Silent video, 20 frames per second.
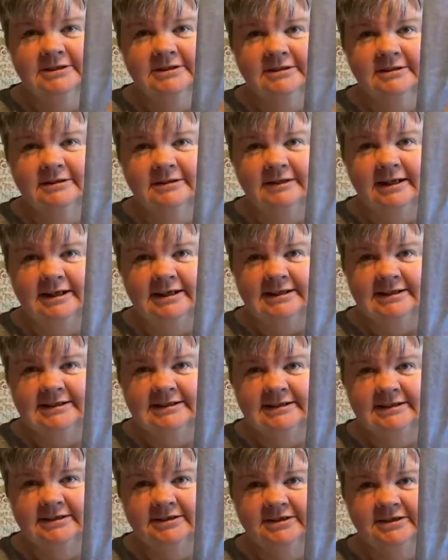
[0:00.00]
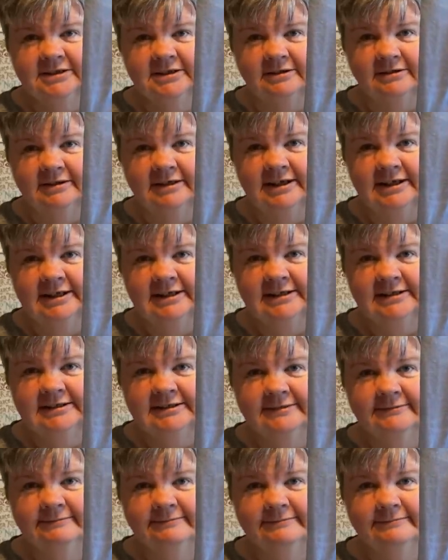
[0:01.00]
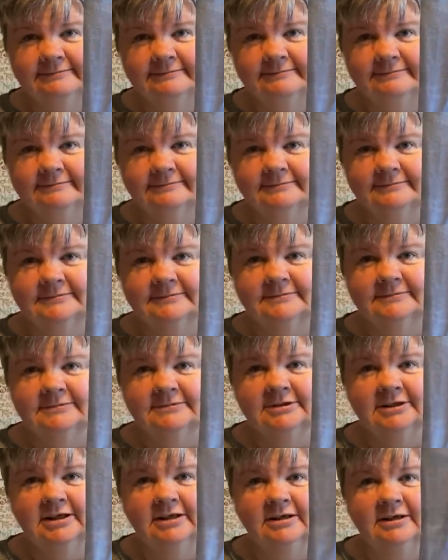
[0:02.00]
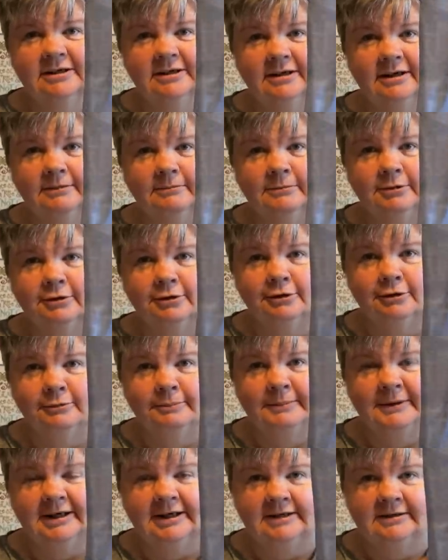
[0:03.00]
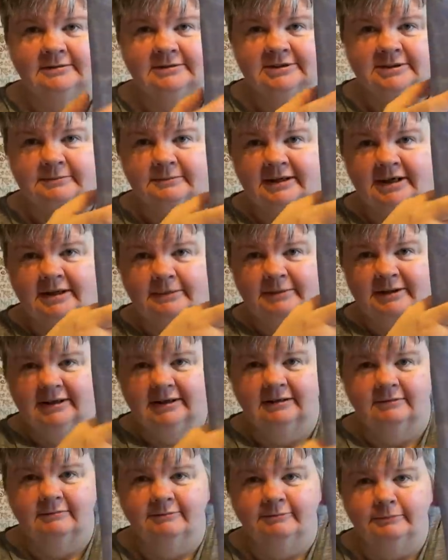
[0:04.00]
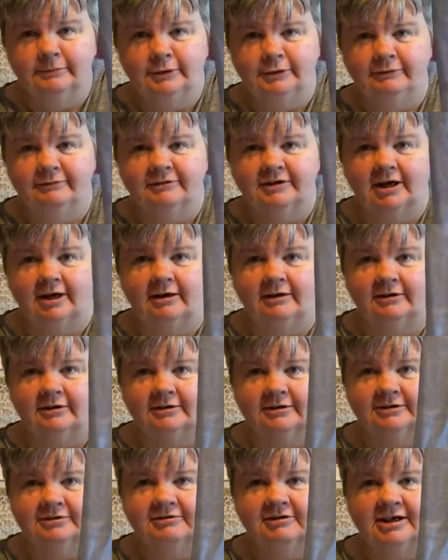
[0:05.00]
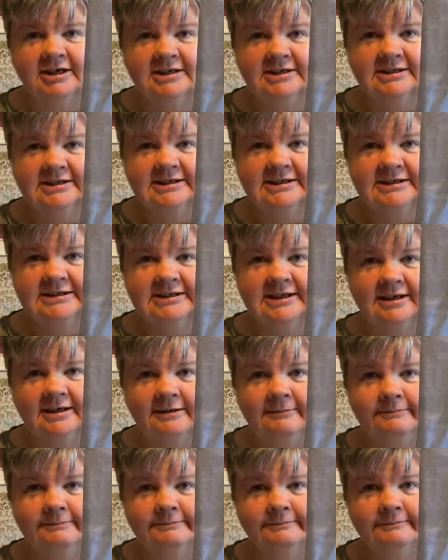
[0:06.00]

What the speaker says: Nice stitching on this. I'm hoping to maybe move down on a dress this time.